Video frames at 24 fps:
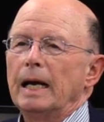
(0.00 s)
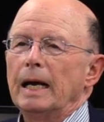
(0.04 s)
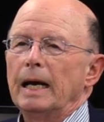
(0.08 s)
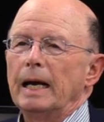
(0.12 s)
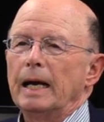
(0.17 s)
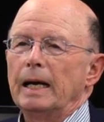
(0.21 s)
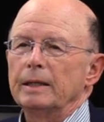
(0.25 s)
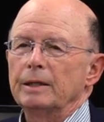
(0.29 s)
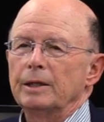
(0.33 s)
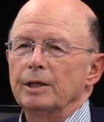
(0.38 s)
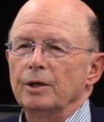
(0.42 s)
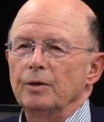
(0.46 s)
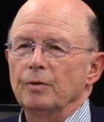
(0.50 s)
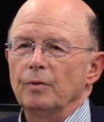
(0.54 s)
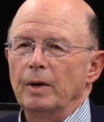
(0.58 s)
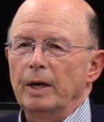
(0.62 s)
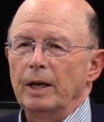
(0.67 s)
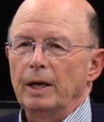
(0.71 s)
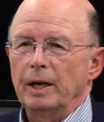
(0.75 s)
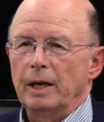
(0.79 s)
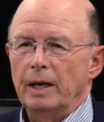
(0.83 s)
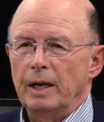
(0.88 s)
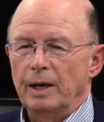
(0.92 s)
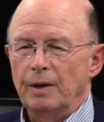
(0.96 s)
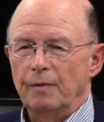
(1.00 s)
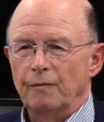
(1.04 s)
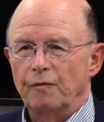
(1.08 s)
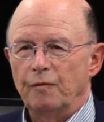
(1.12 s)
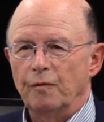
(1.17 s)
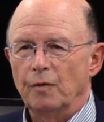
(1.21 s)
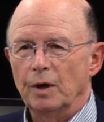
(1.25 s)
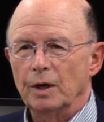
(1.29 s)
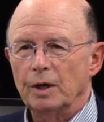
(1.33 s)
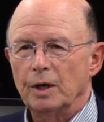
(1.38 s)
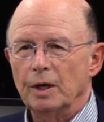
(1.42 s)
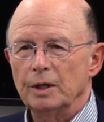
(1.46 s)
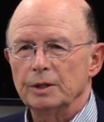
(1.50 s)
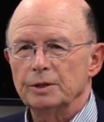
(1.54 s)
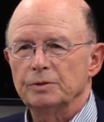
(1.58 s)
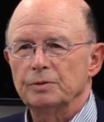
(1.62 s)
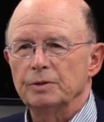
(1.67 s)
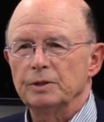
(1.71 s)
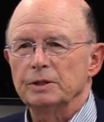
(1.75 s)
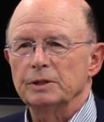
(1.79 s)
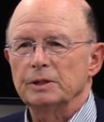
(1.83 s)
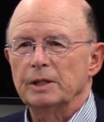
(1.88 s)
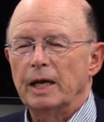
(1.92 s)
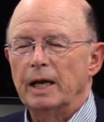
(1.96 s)
at the UN, and four
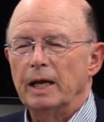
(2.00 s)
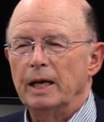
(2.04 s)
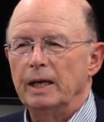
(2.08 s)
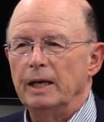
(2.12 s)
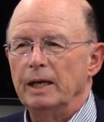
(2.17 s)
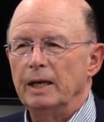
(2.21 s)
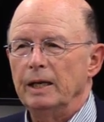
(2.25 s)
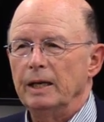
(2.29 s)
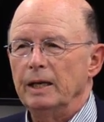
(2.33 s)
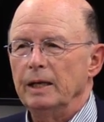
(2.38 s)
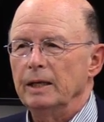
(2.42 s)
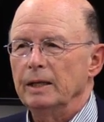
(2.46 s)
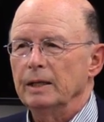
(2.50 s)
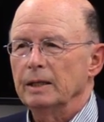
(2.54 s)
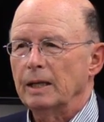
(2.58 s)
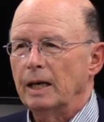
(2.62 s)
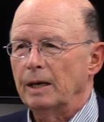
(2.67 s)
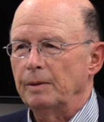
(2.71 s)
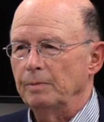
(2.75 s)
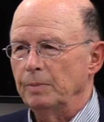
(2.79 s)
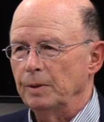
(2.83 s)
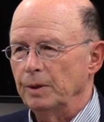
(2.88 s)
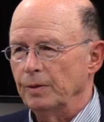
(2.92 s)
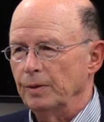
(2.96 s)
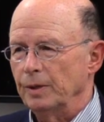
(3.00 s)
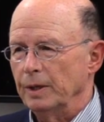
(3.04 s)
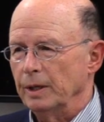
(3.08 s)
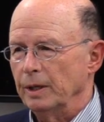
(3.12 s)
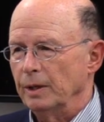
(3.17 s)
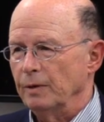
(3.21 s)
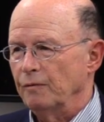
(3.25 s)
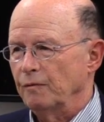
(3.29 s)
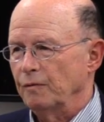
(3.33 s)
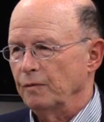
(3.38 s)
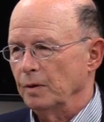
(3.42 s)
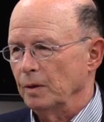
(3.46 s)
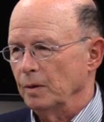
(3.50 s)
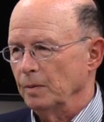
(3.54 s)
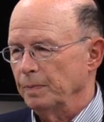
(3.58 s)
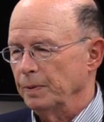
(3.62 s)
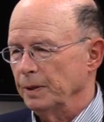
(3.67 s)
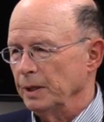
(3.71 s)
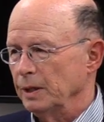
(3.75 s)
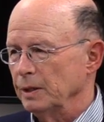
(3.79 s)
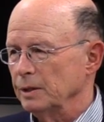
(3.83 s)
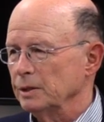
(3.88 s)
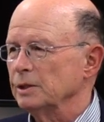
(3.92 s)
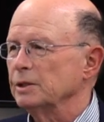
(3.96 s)
countries, Haiti, Liberia,
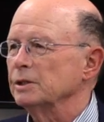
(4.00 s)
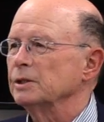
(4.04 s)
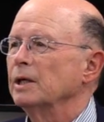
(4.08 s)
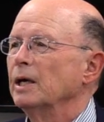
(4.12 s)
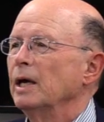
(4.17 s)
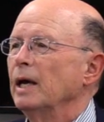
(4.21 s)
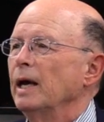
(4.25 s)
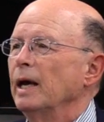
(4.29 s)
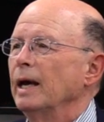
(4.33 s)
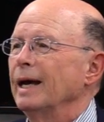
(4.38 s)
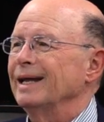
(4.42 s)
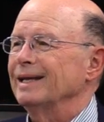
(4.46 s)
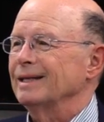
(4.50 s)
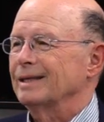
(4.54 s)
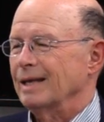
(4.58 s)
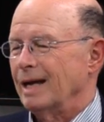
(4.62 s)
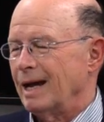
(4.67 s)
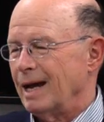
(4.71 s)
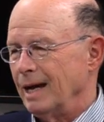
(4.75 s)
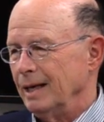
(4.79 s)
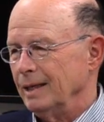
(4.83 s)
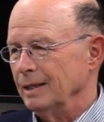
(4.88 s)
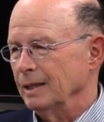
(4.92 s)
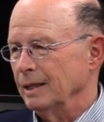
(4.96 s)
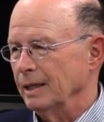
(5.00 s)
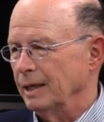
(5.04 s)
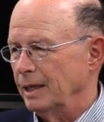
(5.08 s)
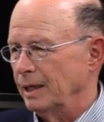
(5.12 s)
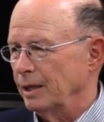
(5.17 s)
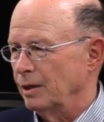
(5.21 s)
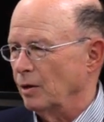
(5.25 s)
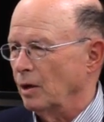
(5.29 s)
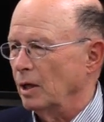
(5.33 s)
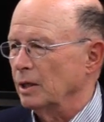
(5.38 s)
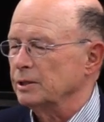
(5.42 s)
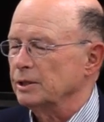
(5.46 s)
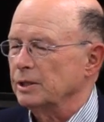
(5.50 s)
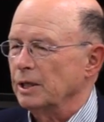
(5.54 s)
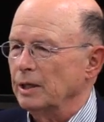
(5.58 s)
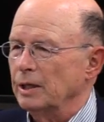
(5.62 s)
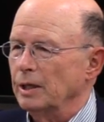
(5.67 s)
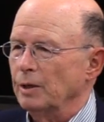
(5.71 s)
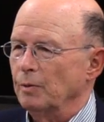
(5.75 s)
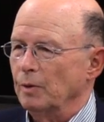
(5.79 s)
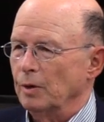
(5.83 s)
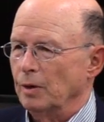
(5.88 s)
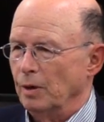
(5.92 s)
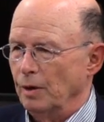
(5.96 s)
Philippines, and Thailand, all
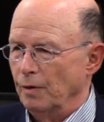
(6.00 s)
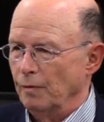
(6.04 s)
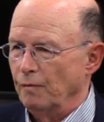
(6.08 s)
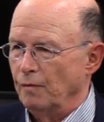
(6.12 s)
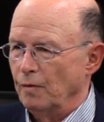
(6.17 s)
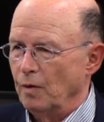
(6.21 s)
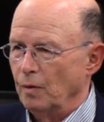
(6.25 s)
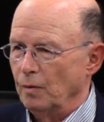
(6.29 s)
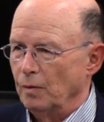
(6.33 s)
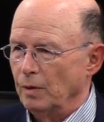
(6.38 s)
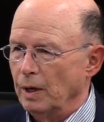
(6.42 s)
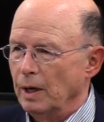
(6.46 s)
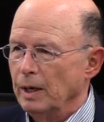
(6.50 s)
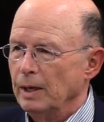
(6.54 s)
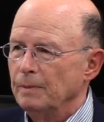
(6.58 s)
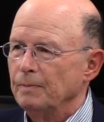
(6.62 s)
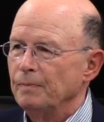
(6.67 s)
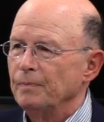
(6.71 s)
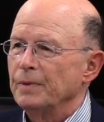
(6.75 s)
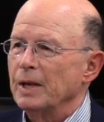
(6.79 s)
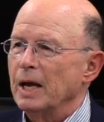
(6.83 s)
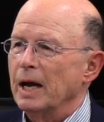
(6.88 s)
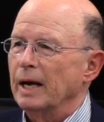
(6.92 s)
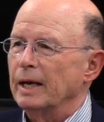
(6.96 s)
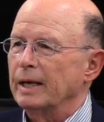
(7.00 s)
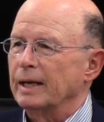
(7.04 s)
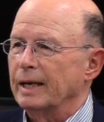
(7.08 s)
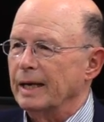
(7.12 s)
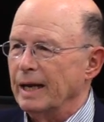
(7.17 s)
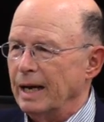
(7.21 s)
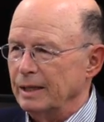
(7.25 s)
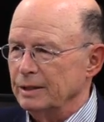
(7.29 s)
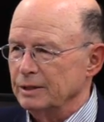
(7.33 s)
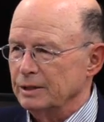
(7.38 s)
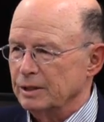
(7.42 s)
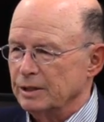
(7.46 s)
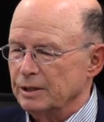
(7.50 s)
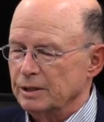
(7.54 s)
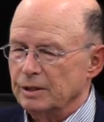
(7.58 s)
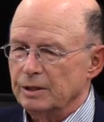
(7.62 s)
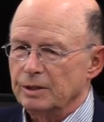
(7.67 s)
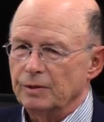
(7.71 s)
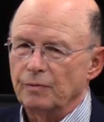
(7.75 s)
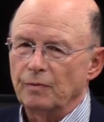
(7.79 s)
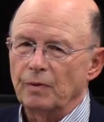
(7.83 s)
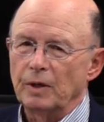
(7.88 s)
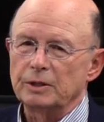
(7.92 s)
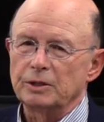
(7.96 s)
said they were going to vote
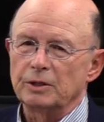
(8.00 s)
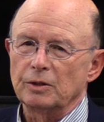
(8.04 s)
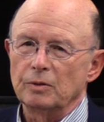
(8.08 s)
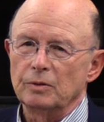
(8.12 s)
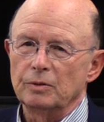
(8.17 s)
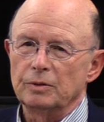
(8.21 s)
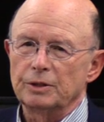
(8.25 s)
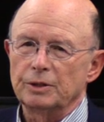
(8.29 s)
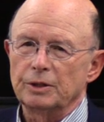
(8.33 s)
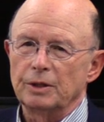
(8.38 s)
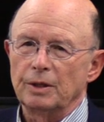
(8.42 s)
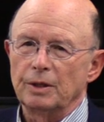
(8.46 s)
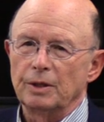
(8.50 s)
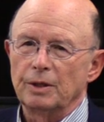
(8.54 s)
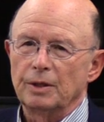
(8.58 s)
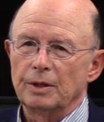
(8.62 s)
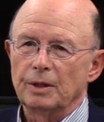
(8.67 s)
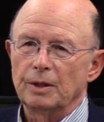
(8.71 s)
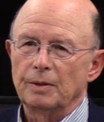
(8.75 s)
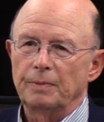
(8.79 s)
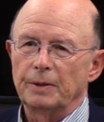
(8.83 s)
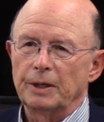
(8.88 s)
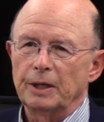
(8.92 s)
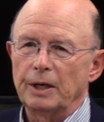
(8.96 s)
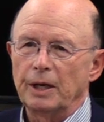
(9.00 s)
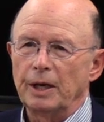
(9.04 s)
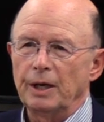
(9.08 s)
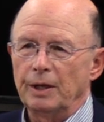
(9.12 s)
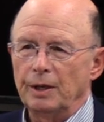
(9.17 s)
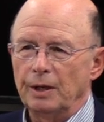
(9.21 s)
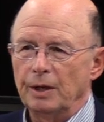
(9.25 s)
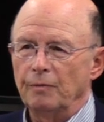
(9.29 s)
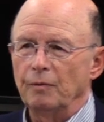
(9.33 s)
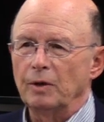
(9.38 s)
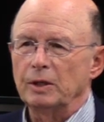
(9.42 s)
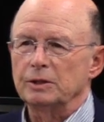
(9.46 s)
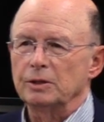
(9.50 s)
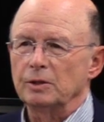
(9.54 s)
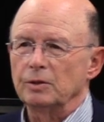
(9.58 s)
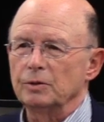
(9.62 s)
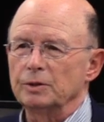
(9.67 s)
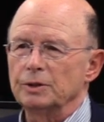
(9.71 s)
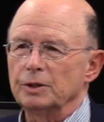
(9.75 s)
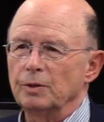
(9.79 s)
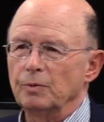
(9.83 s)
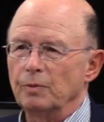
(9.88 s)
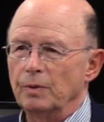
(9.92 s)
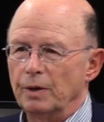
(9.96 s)
against the resolution, and the
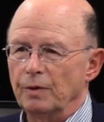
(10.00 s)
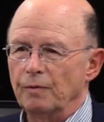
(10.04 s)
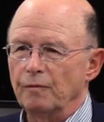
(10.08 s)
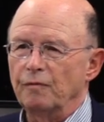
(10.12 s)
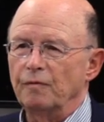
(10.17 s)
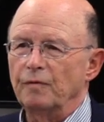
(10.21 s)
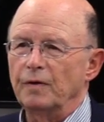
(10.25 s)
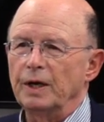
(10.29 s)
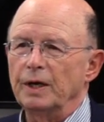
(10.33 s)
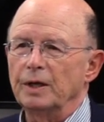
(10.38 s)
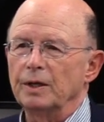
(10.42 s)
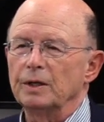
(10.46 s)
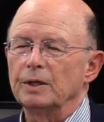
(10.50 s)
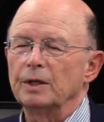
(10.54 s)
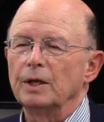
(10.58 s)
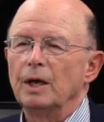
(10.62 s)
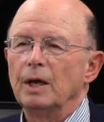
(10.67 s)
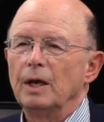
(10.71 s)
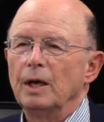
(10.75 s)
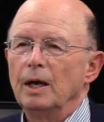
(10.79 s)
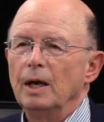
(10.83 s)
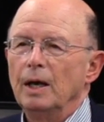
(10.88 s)
resolution would have failed.